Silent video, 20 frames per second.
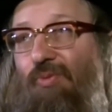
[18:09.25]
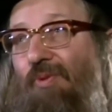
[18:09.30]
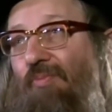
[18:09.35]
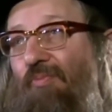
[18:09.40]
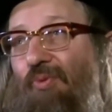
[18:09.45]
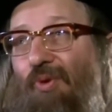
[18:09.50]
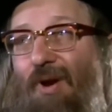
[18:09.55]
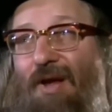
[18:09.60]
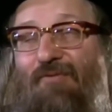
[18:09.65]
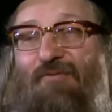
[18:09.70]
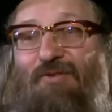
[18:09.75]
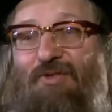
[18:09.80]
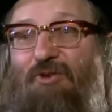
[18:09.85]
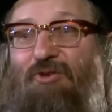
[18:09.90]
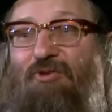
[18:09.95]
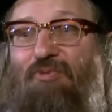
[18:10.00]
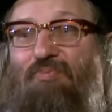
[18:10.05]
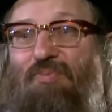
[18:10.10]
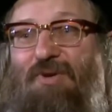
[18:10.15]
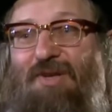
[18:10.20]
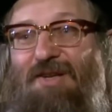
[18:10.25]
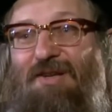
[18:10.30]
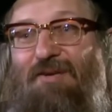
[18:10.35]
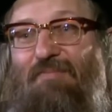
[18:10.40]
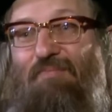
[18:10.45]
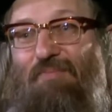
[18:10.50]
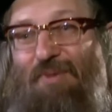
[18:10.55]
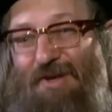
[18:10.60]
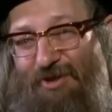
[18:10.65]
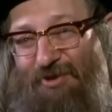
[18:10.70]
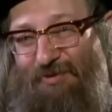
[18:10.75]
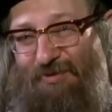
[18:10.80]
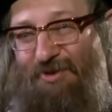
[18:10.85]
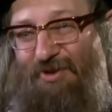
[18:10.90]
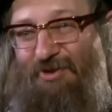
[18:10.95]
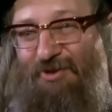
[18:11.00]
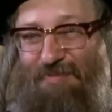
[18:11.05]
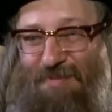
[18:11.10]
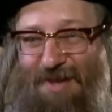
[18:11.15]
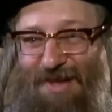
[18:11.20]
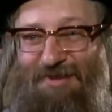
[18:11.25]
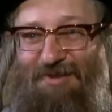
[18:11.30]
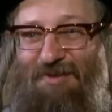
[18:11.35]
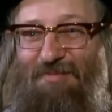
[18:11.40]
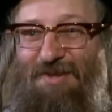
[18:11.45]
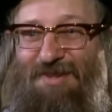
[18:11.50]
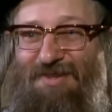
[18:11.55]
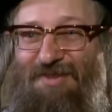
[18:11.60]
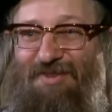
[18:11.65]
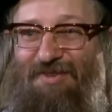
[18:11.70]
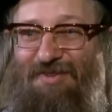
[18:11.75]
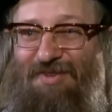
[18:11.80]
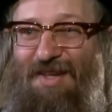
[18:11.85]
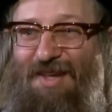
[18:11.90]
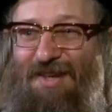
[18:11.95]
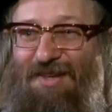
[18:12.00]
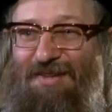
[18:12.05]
We pray for the speedy and peaceful dismantlement of the state.